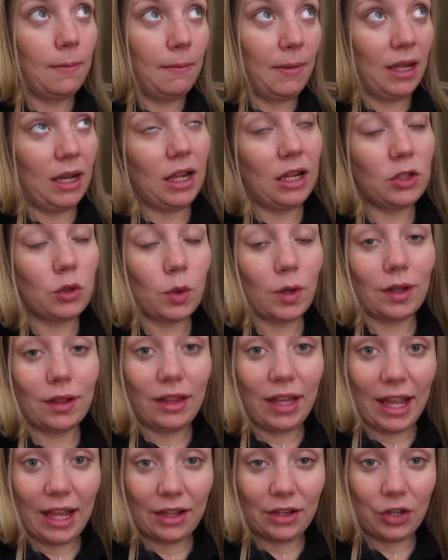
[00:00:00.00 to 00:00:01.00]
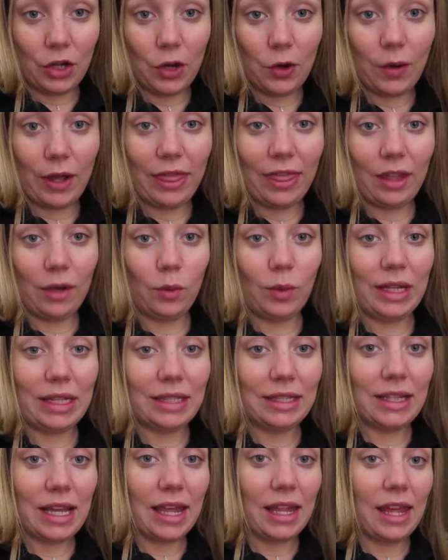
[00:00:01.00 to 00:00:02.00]
Minnie to Orlando, and then we
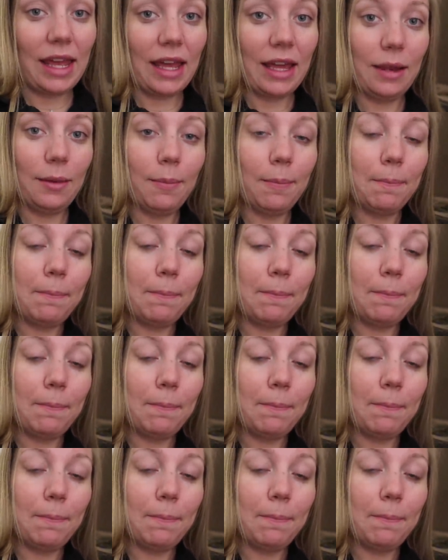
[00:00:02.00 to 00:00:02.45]
deadhead